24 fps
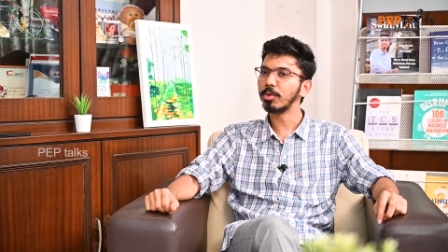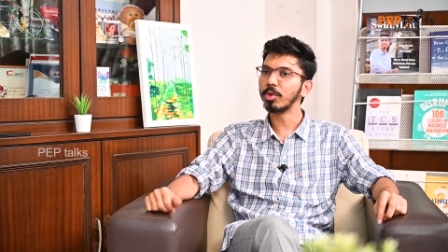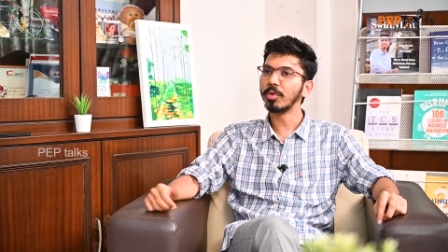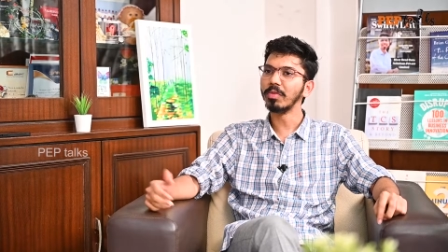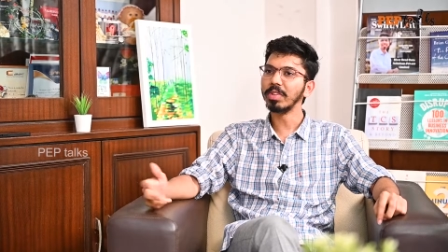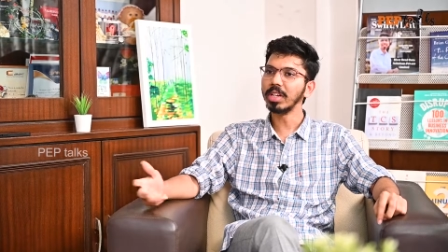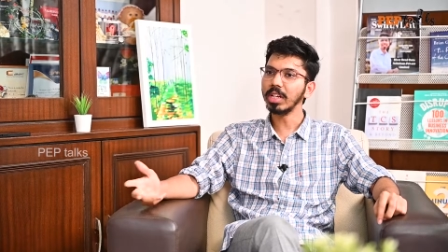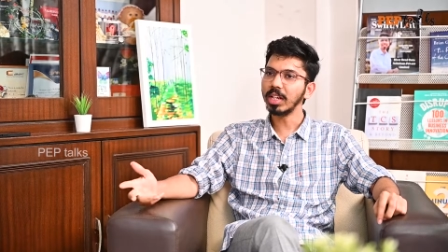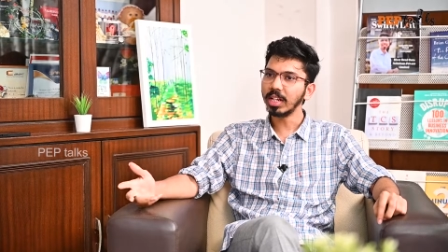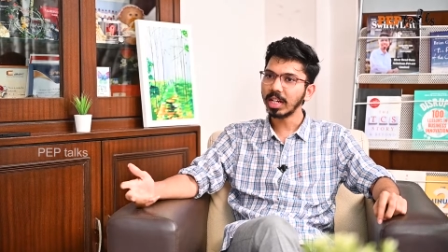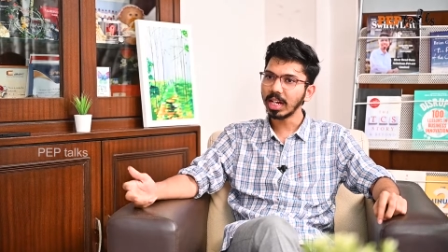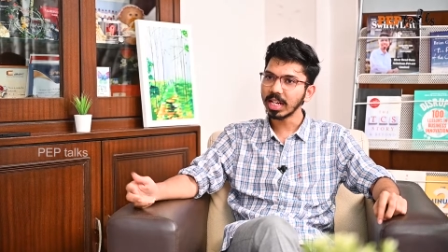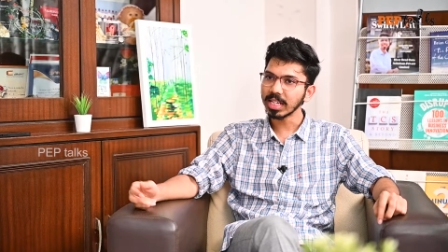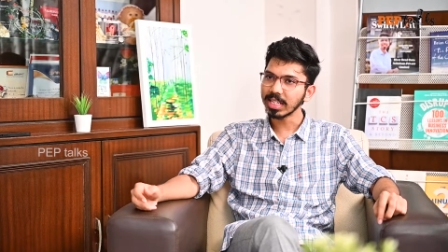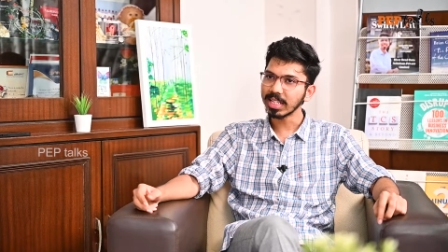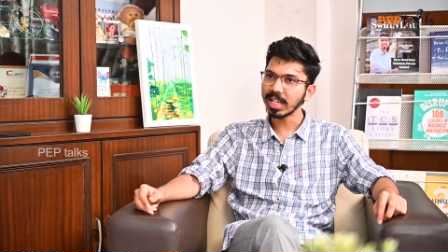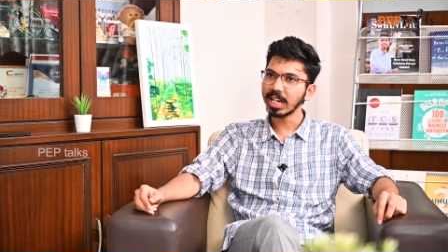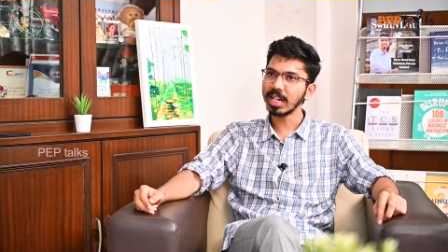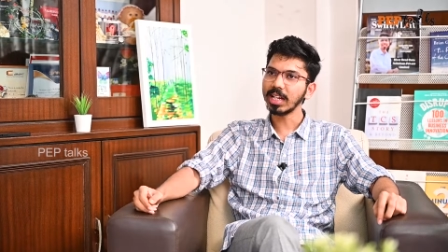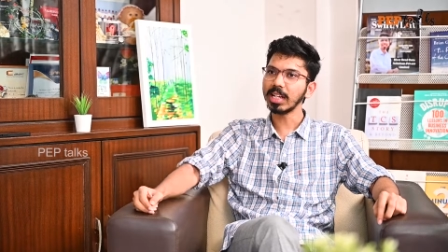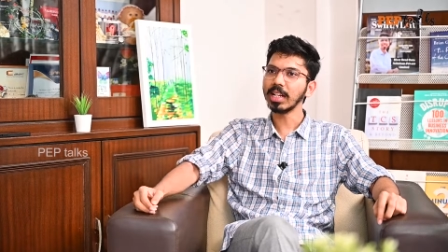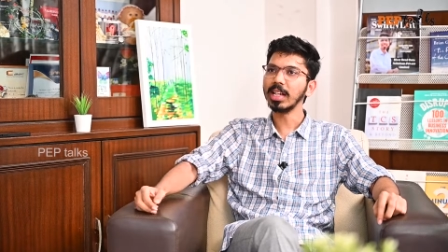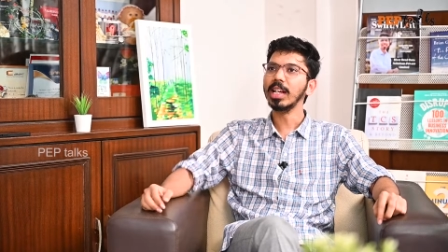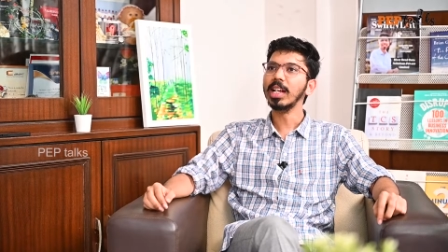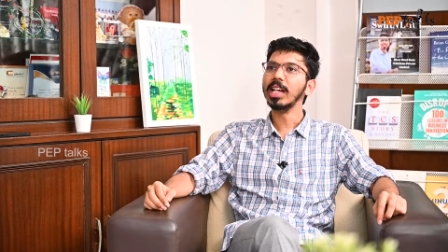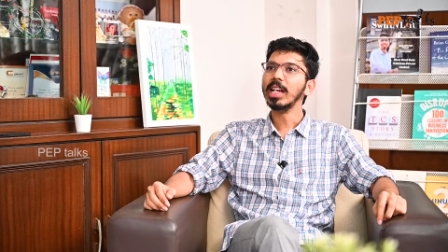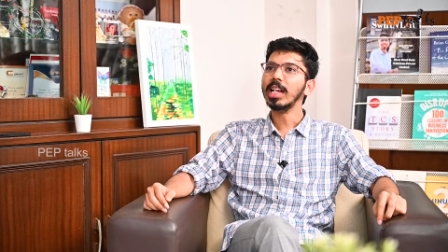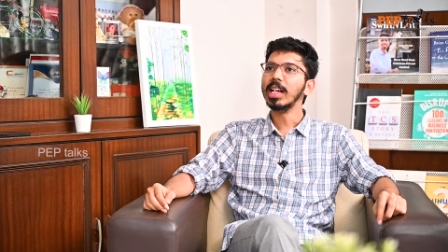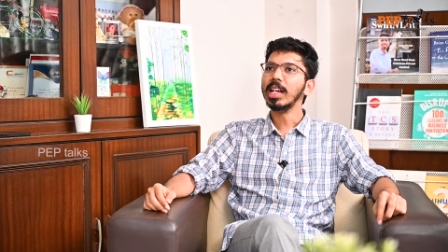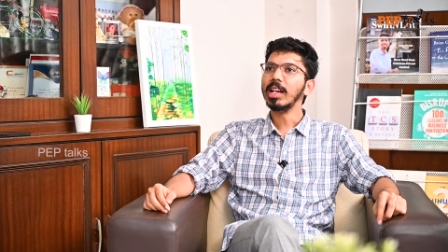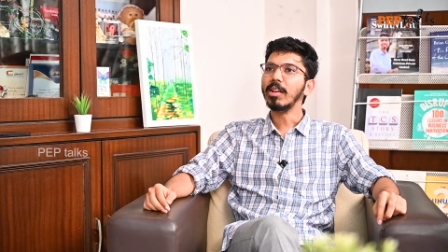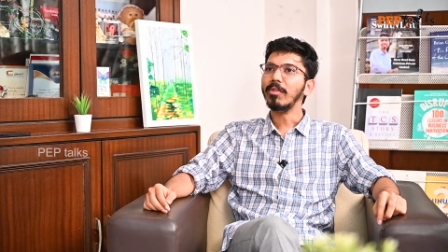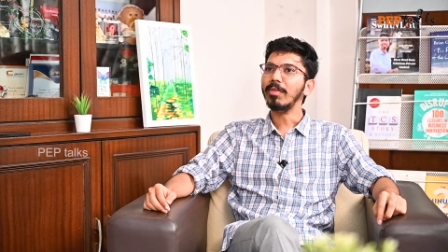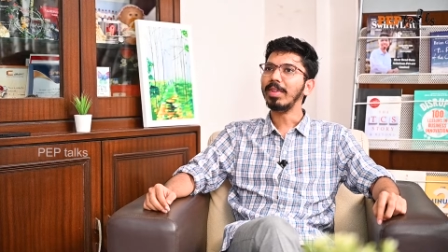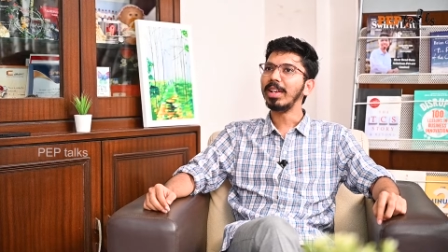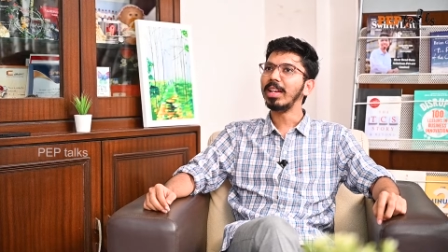So we realized that
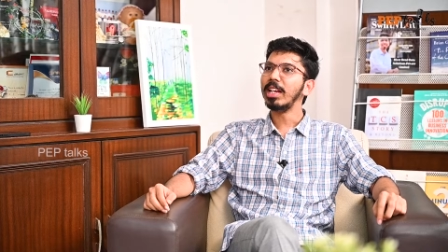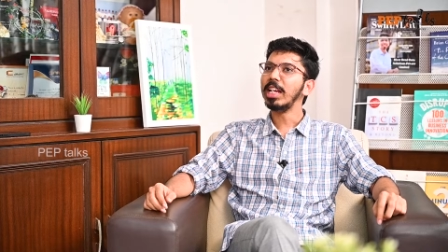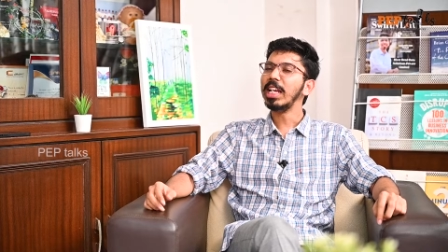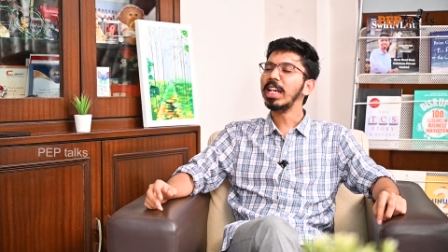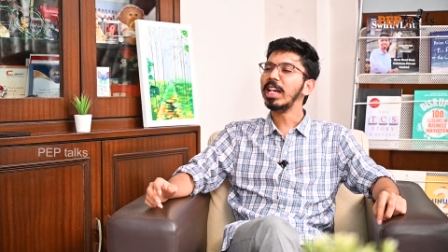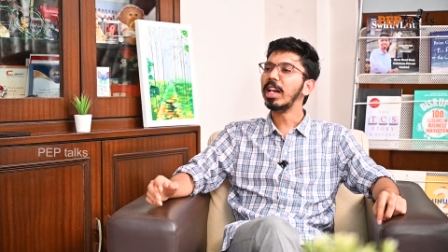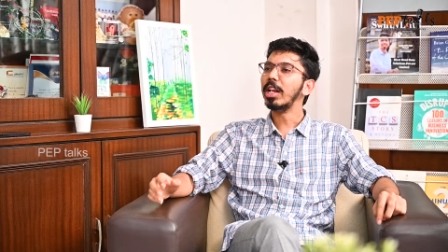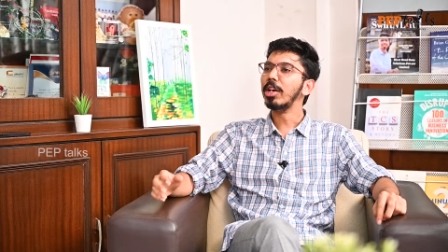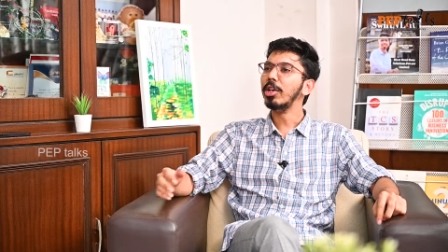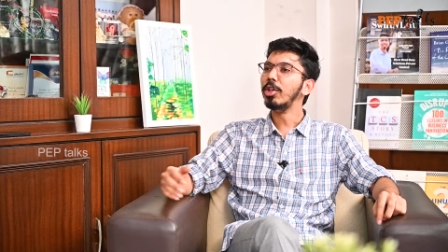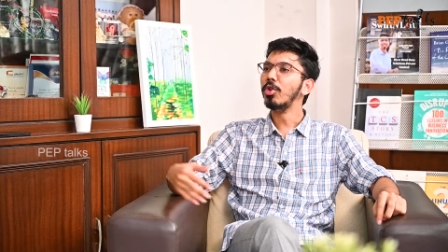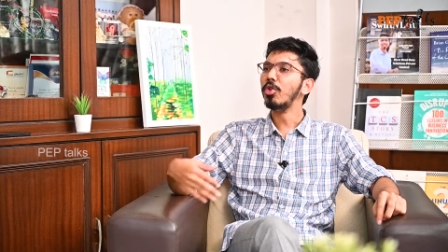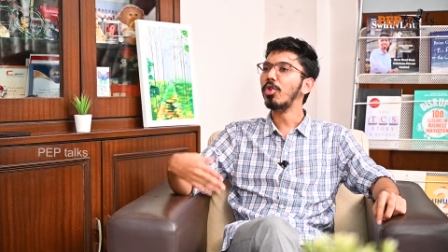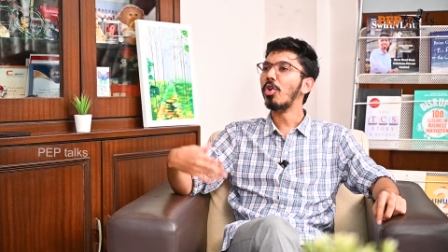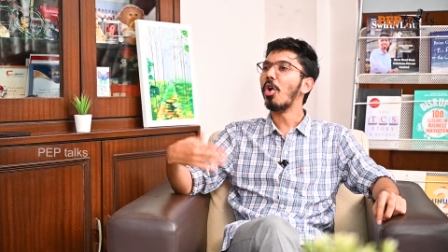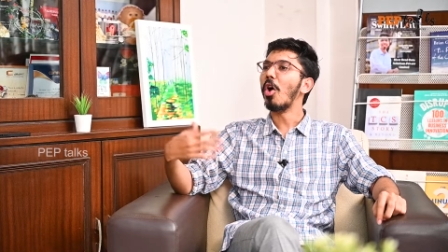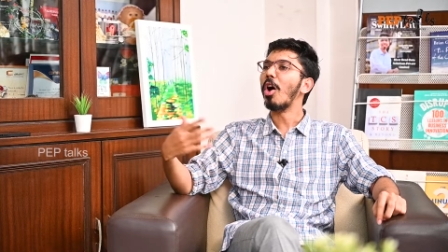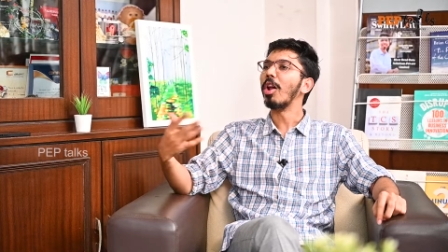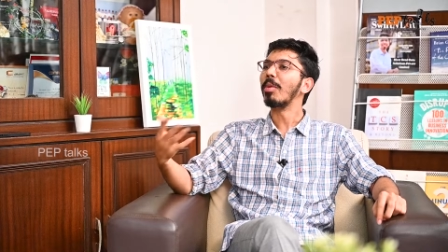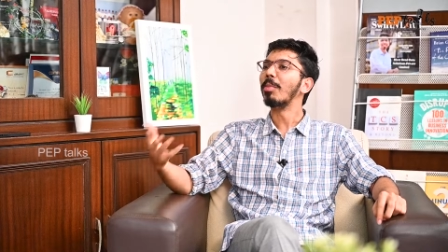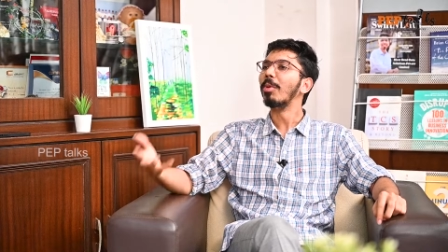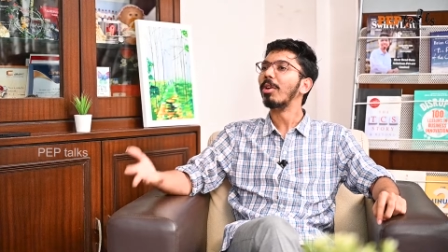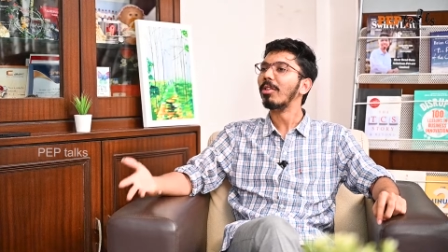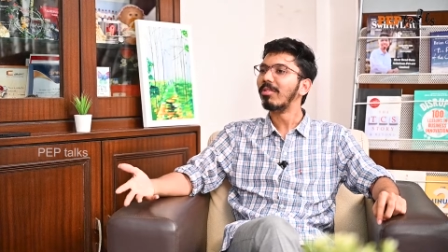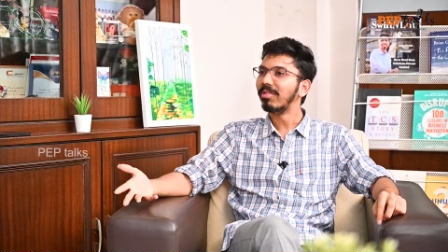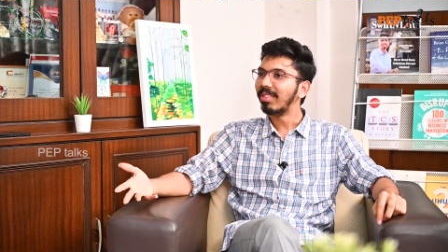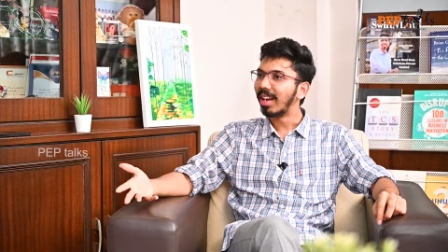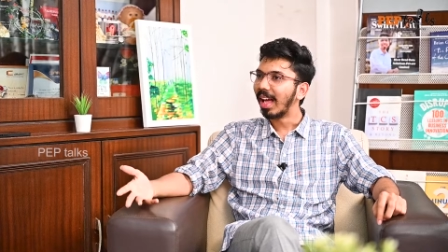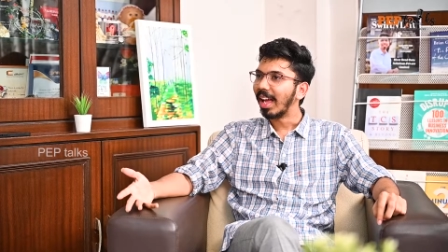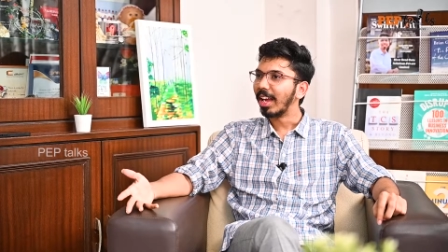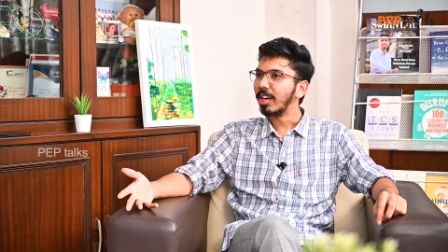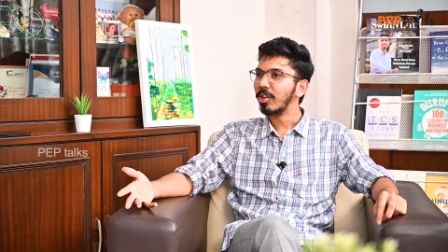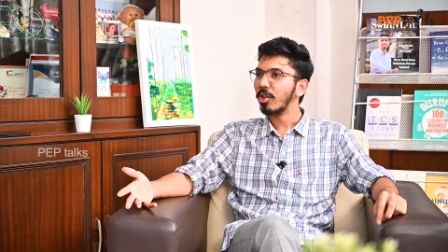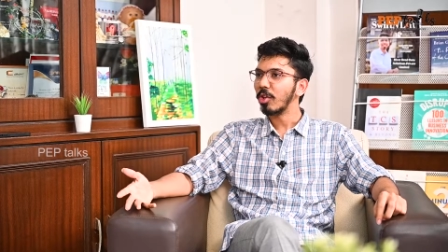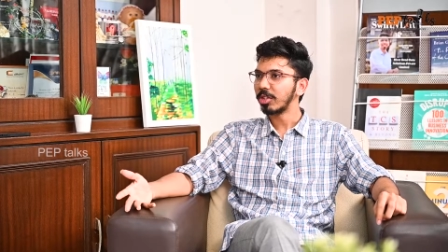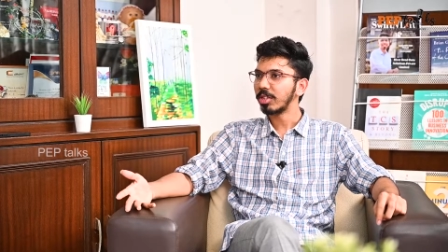we need a new normal of
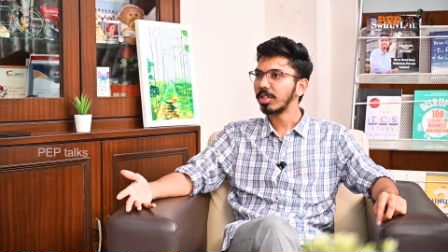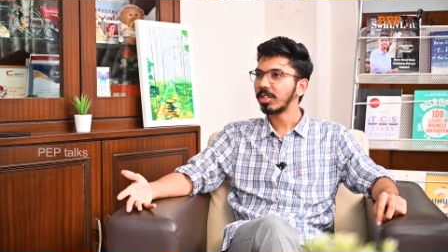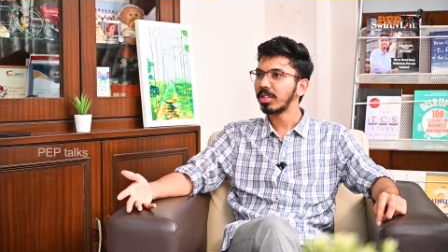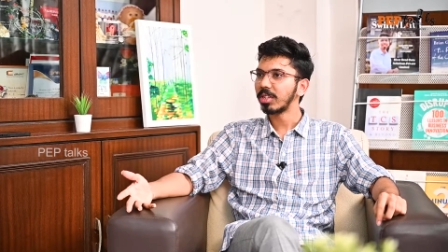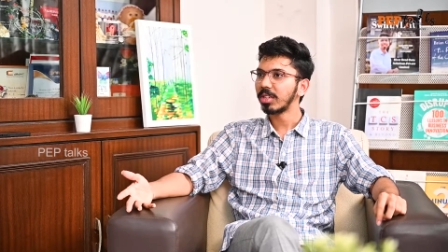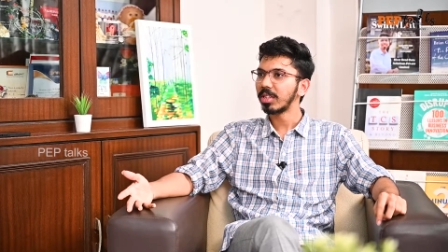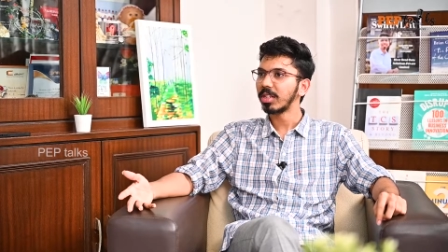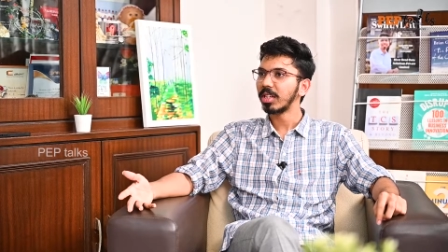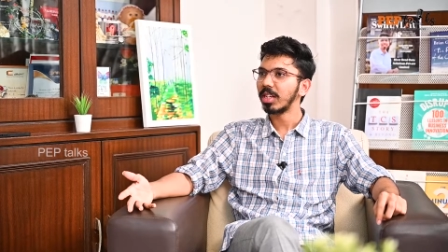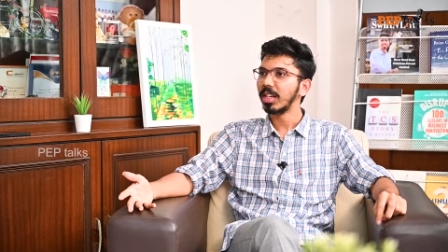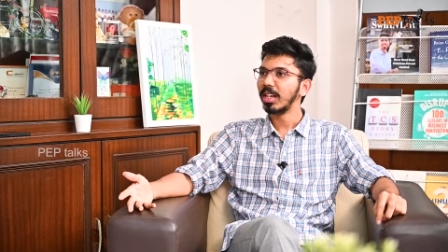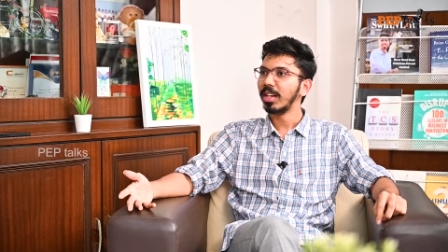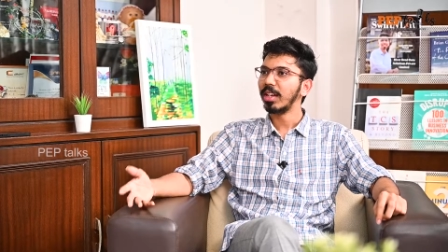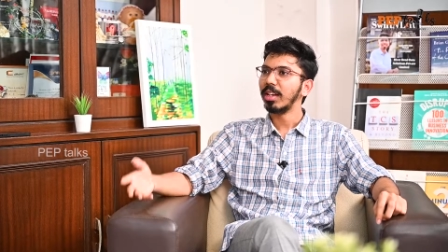diagnosis.